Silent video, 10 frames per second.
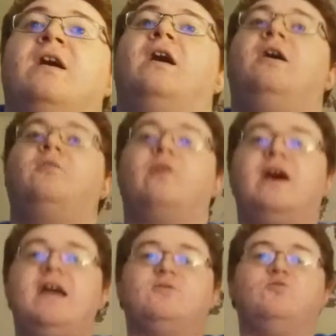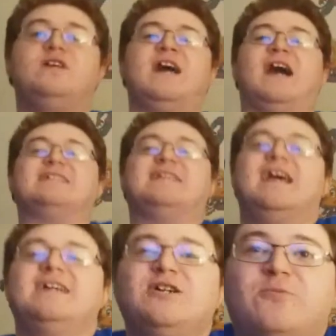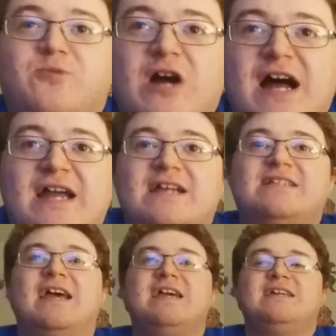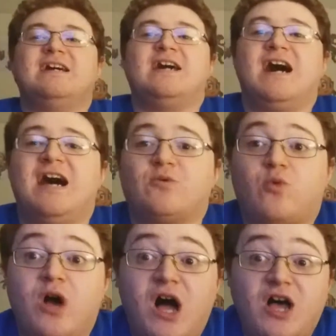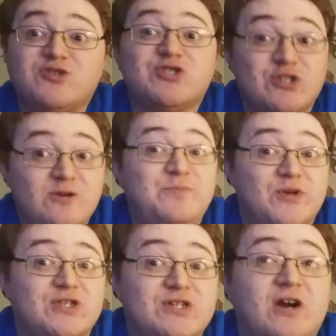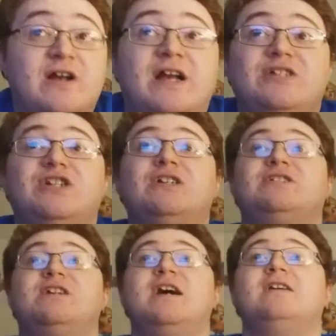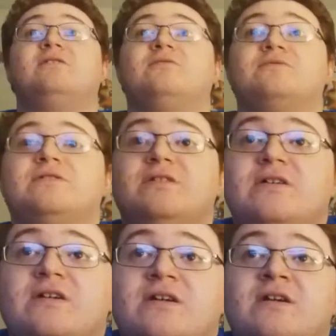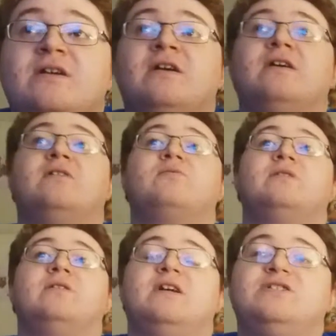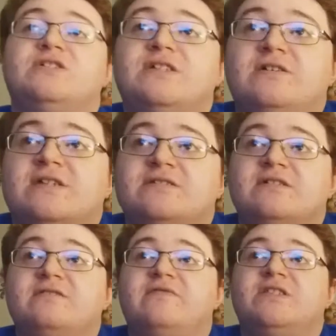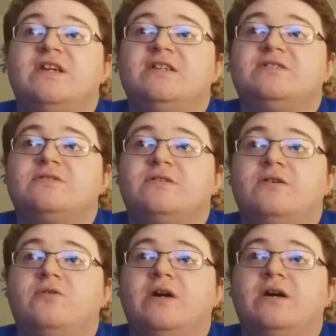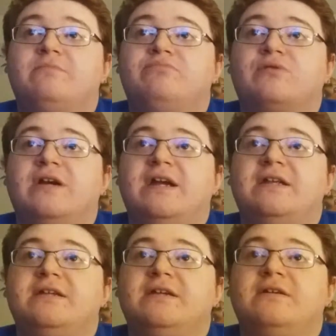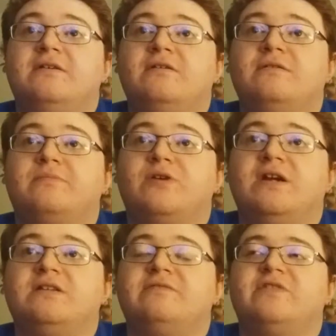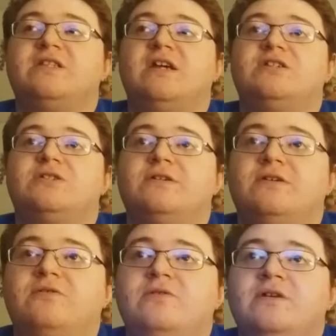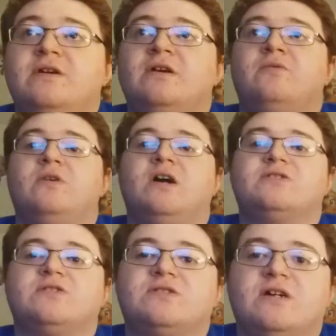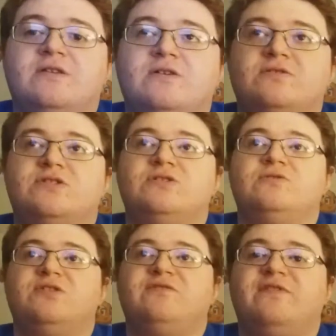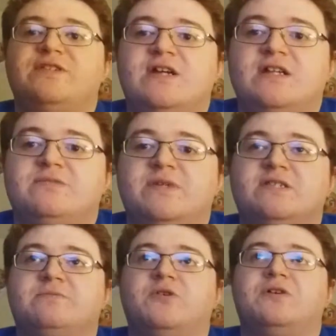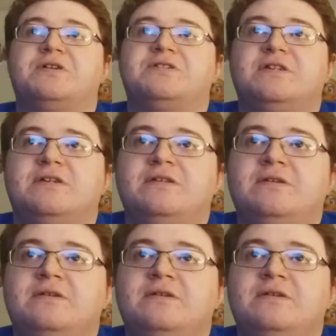All right, we got Daniel Bryan taking on Raw superstar AJ Styles. AJ Styles got the Invitational brand here, the brand Invitational. We also saw those two doofus heads, Miz and Morrison,